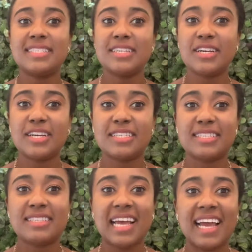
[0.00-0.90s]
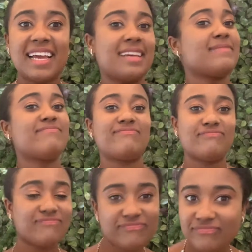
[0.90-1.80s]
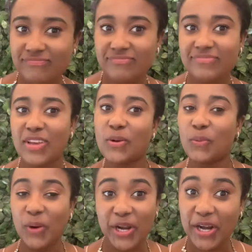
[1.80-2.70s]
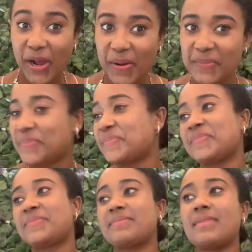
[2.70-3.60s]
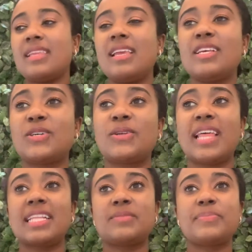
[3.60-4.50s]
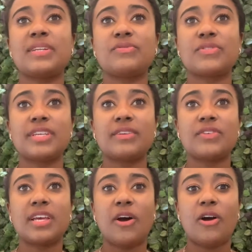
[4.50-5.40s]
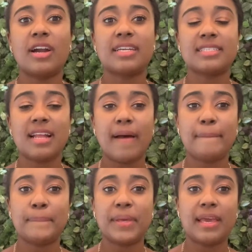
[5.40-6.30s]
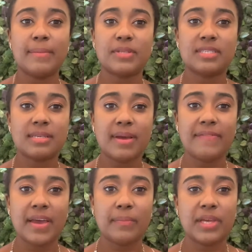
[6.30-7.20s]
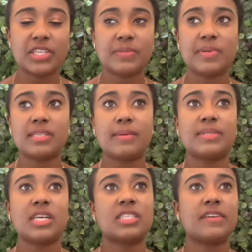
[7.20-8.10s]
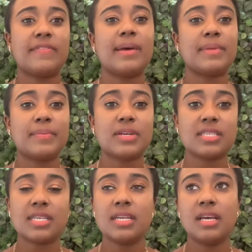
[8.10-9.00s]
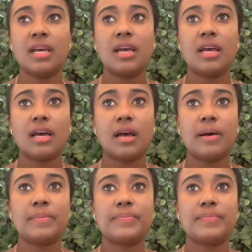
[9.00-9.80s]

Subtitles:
year, it's where are you gonna go? So that's been really, really hard, is not being able to see my family just because I'm such a family person. Um,